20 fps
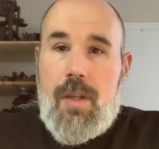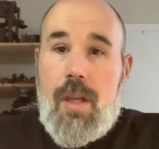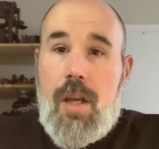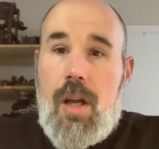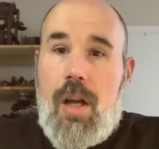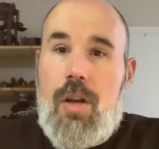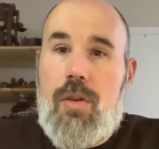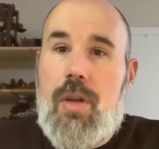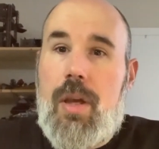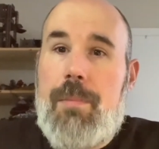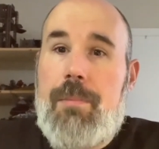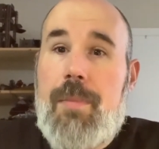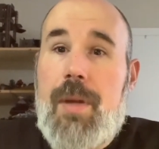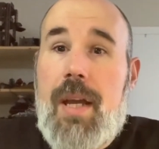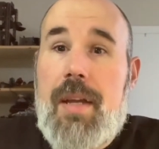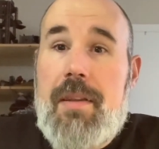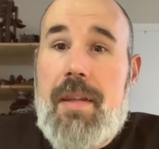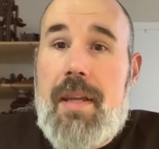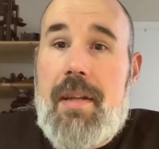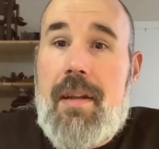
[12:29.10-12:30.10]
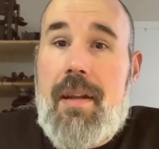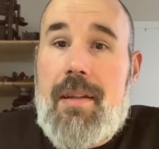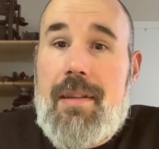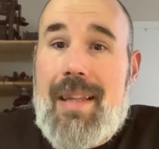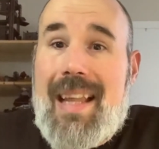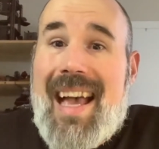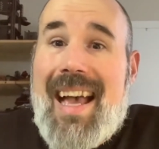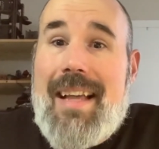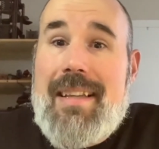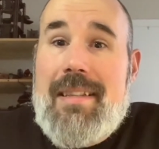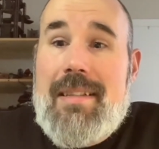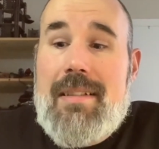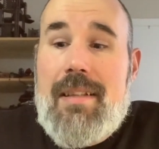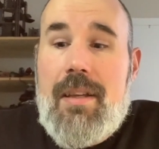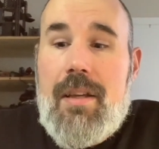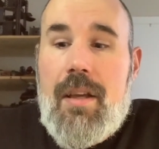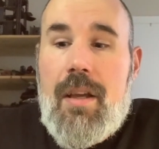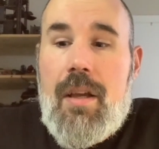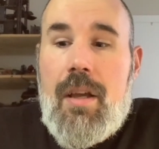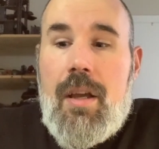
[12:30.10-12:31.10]
Okay, and then last,
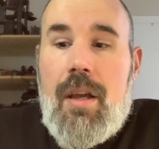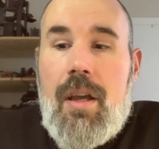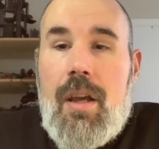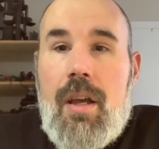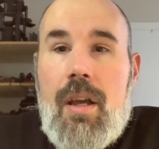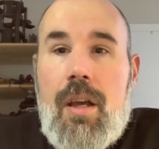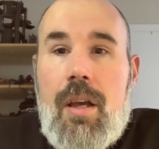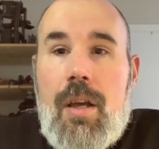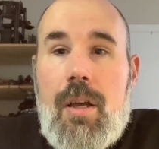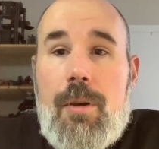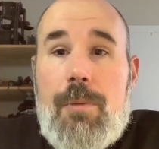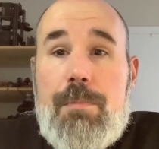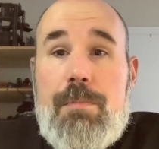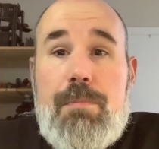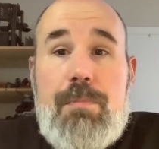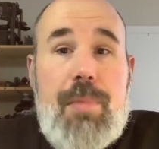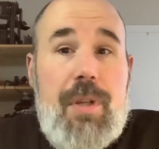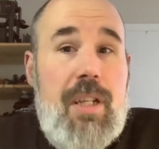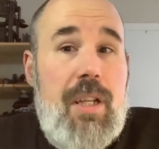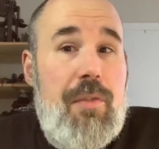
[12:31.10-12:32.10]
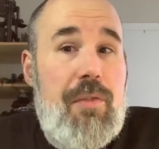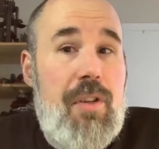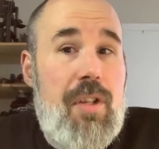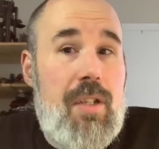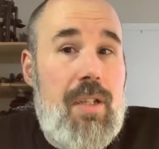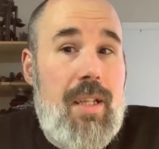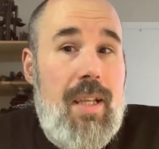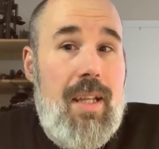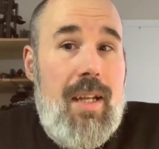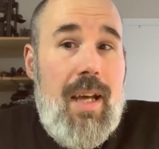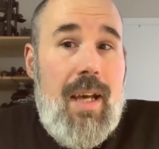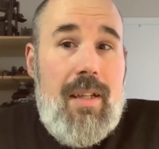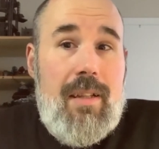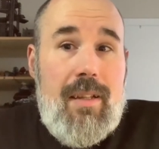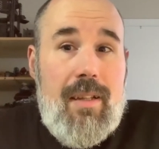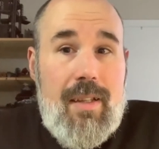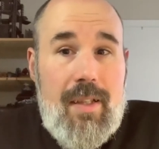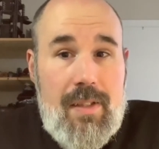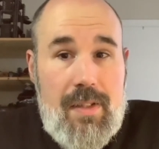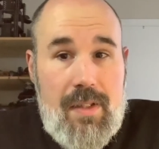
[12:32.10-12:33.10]
but definitely not
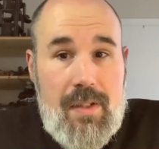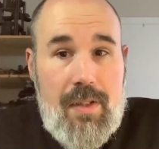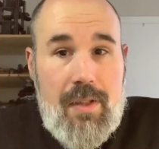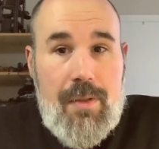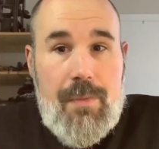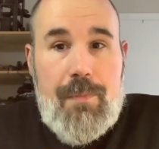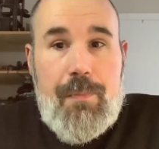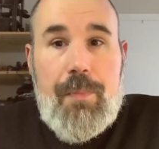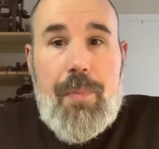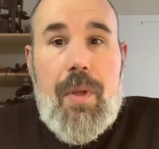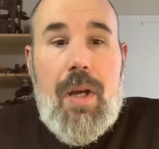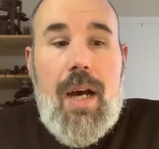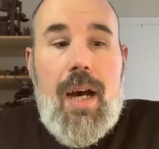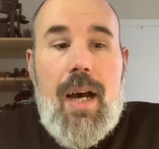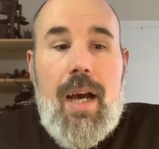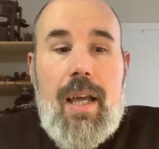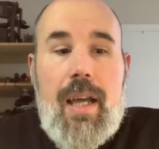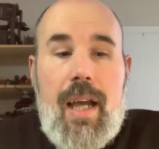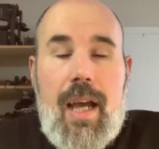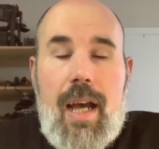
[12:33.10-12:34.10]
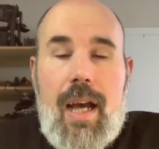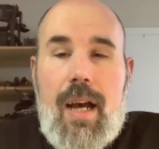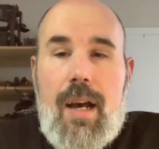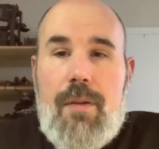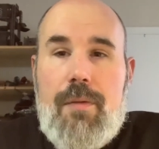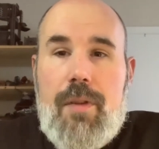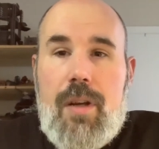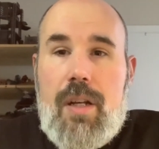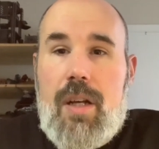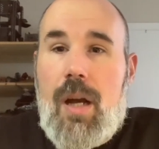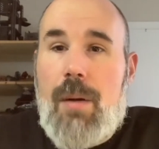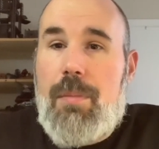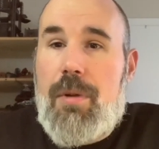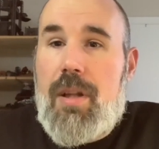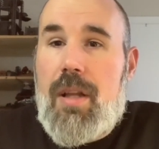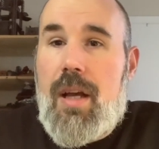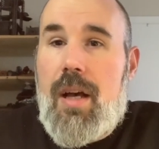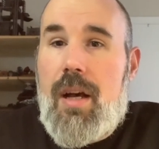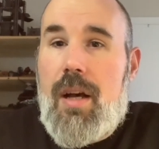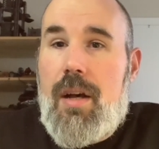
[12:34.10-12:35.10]
least, I have a
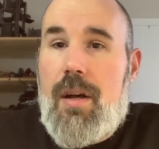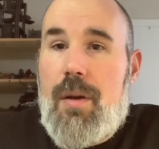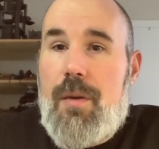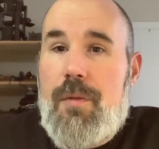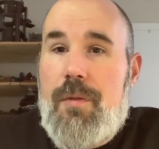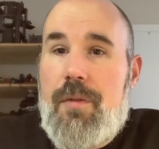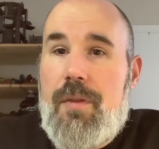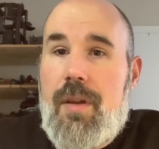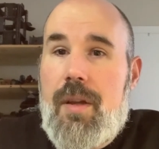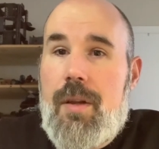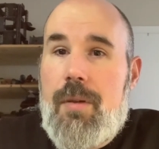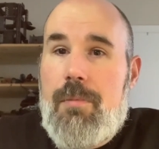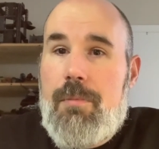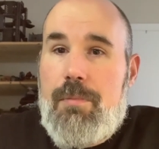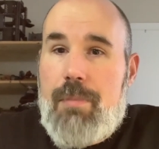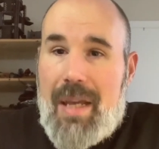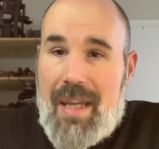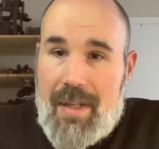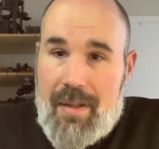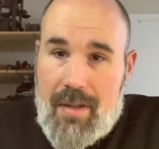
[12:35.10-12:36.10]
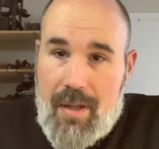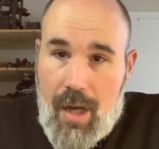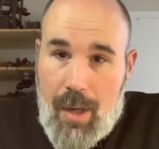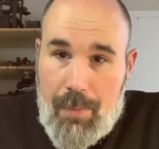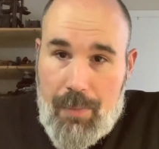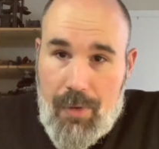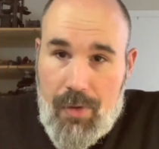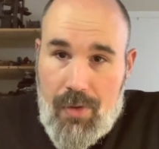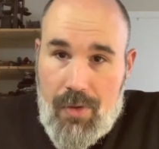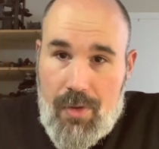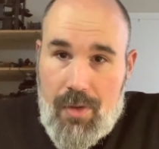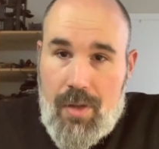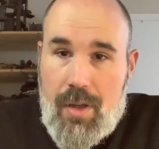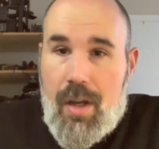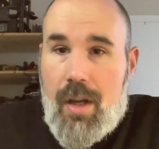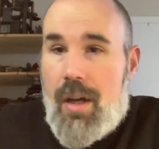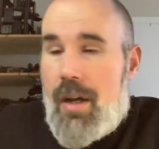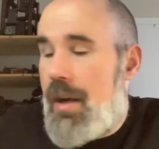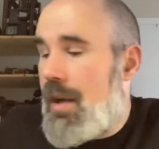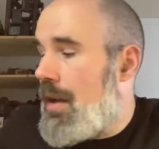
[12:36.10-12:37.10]
couple of paint cups.
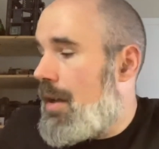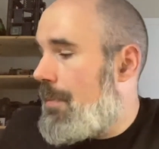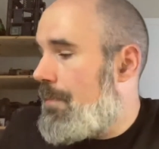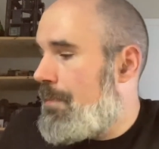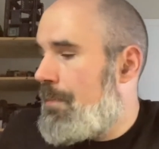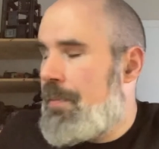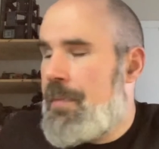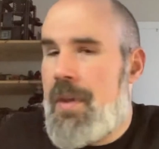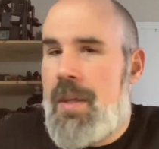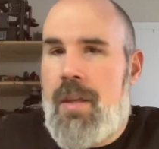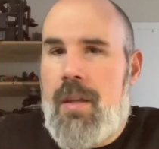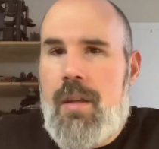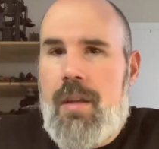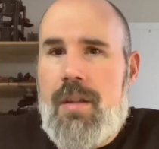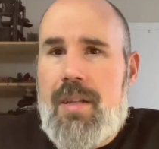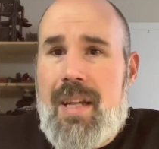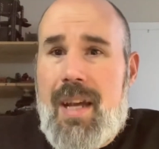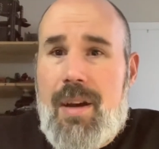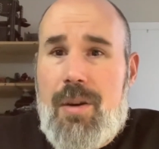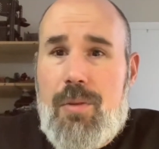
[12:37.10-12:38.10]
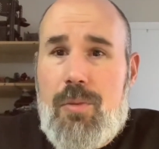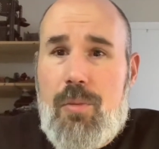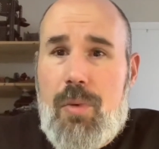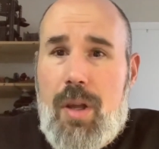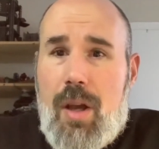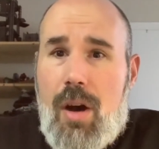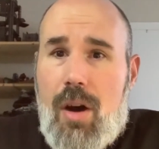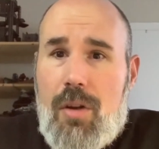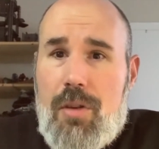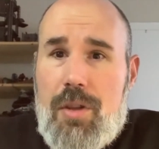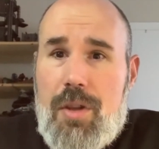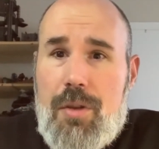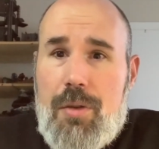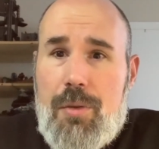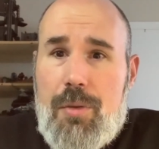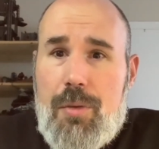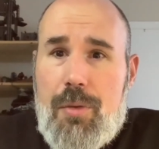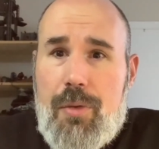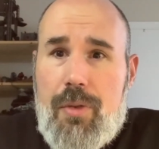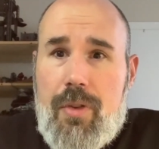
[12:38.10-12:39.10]
Now we all
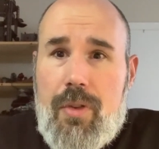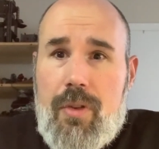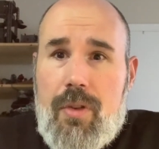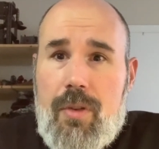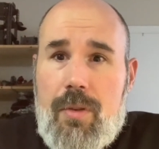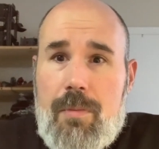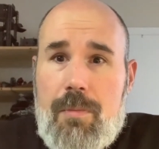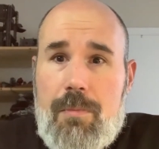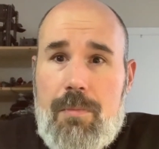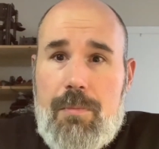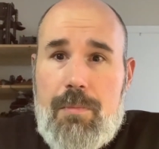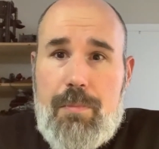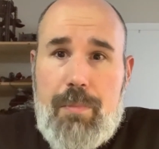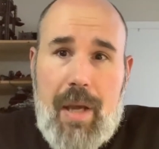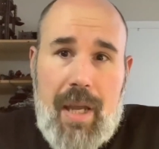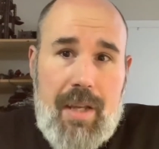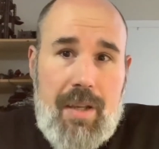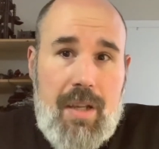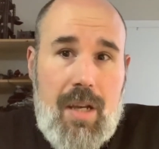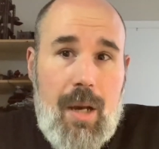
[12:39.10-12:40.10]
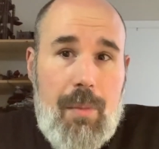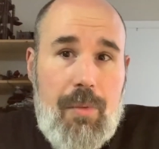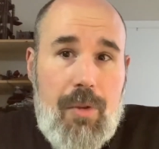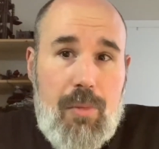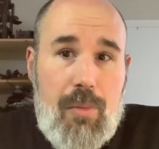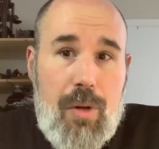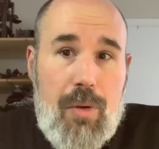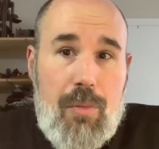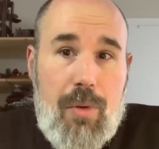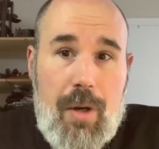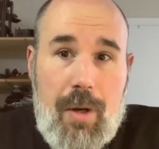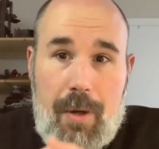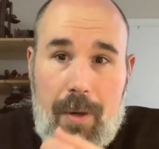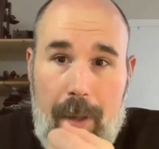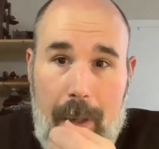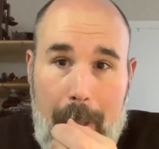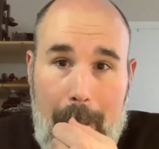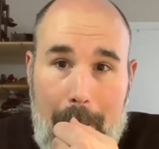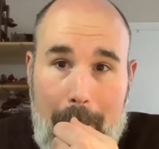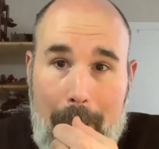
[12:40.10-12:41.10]
use paint cups when
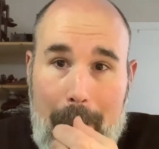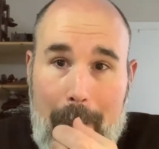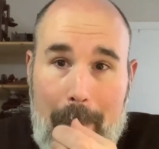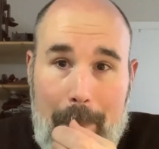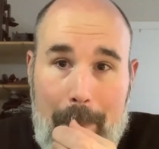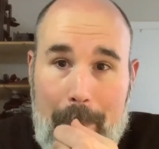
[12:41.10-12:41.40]
we're